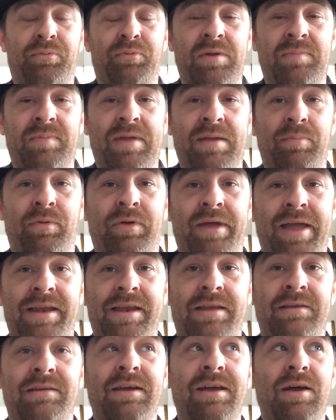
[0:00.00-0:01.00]
people in
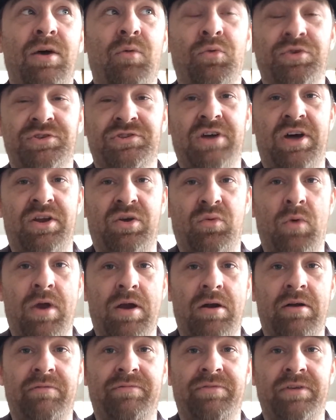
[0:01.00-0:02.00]
it was not
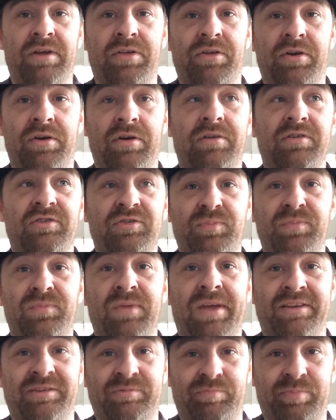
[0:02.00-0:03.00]
aware of the other
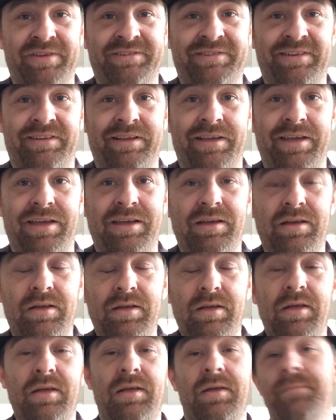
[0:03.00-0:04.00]
explicitly?
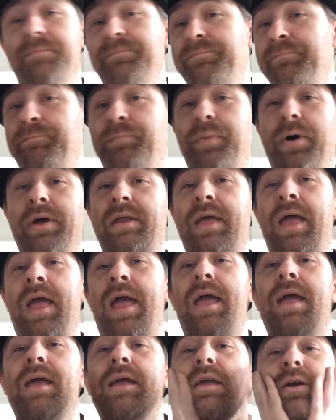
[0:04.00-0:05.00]
But
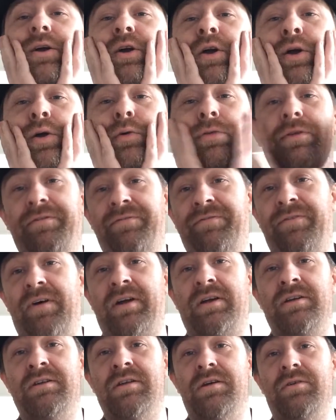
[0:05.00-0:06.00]
hey, who the
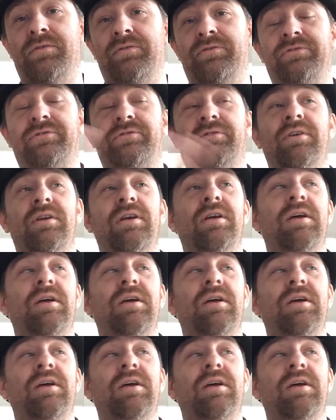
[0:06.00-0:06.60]
fuck knows?